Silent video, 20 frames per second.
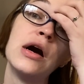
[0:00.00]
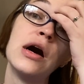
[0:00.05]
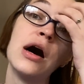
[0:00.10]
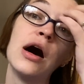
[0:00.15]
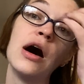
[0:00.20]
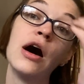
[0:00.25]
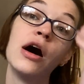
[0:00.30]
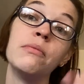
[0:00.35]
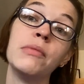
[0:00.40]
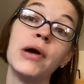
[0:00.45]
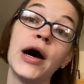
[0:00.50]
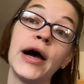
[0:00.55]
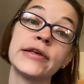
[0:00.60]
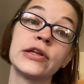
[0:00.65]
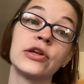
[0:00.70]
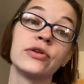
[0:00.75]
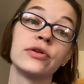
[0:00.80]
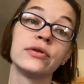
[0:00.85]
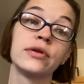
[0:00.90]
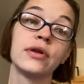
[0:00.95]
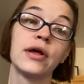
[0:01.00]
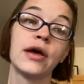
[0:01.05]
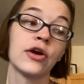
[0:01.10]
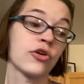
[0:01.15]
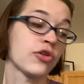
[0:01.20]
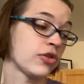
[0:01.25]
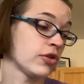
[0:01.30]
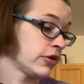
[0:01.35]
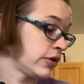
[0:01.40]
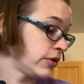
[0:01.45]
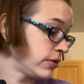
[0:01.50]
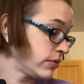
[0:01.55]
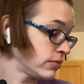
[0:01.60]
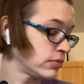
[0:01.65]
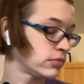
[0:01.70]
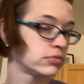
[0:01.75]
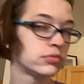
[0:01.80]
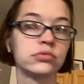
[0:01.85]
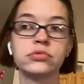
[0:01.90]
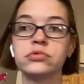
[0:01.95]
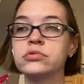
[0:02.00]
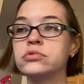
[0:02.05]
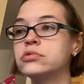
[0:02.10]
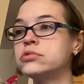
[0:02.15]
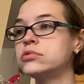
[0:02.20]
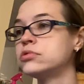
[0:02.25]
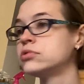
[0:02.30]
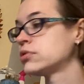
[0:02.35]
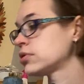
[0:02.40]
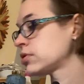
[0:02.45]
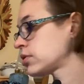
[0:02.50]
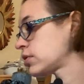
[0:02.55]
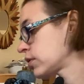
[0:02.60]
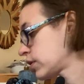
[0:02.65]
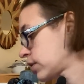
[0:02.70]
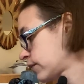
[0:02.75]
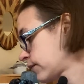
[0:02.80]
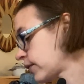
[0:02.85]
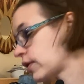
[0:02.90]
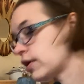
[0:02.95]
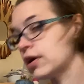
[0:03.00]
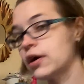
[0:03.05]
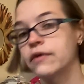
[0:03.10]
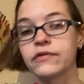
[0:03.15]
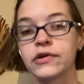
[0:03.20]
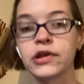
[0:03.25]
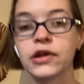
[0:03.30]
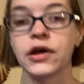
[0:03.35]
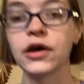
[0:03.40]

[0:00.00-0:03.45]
I can actually think if I have it